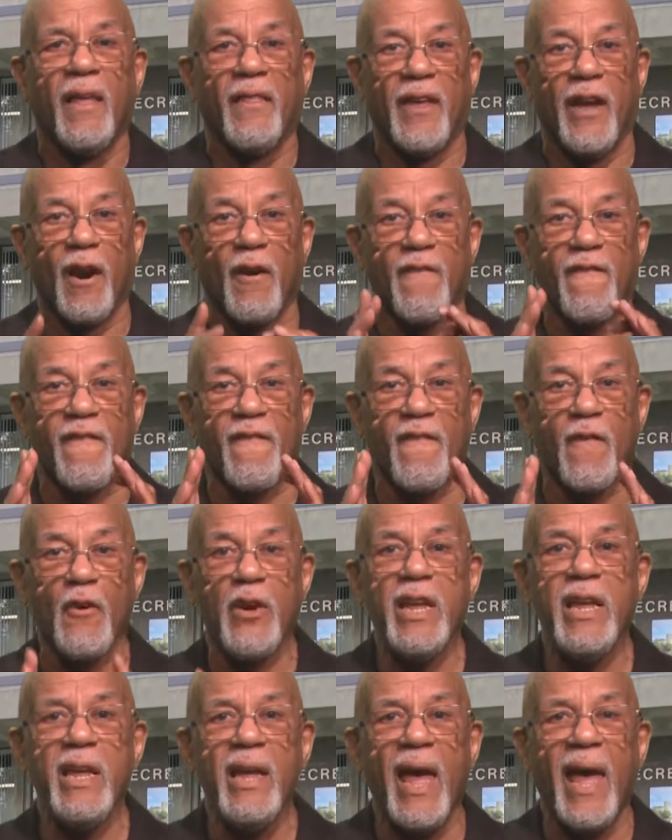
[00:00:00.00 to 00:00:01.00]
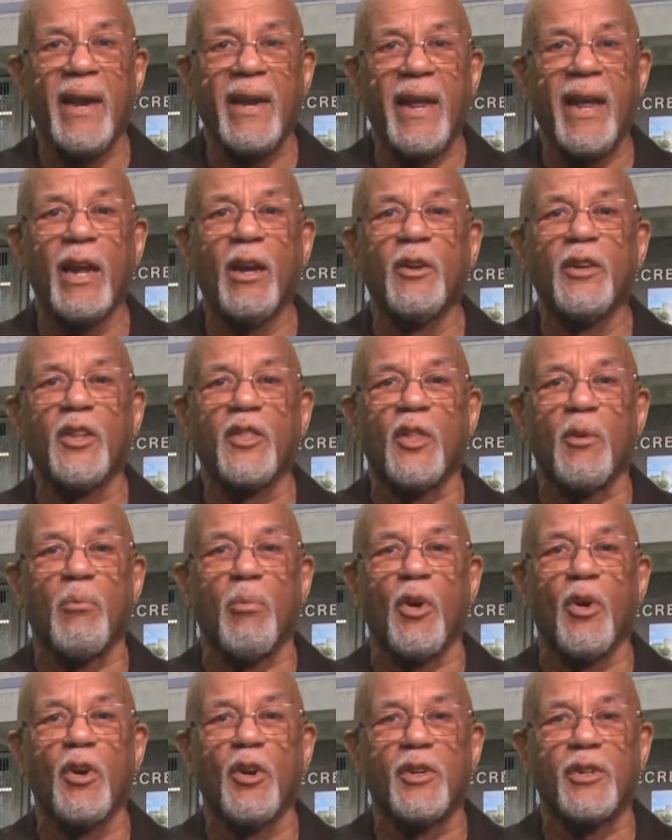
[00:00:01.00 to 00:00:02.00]
They are free and held at the
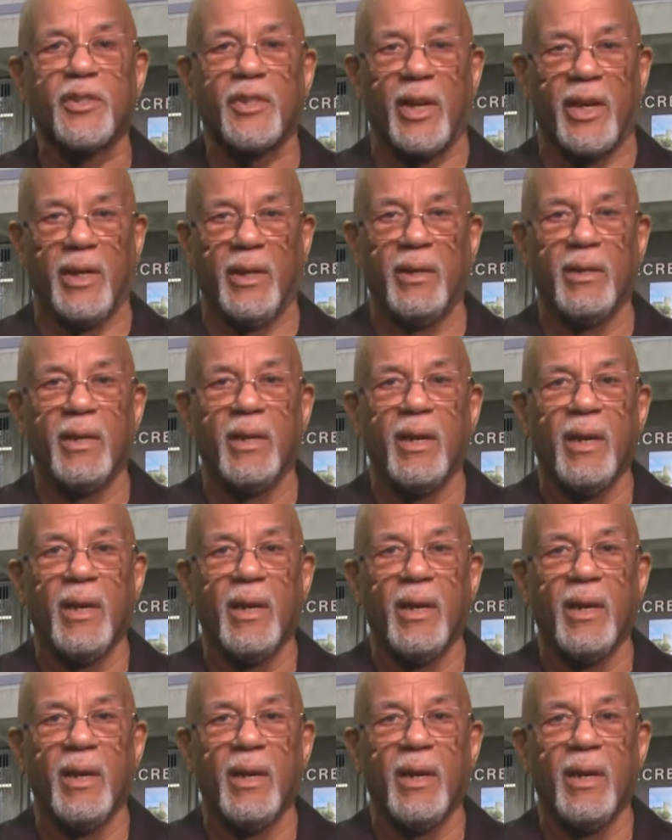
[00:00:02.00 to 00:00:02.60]
Berg site.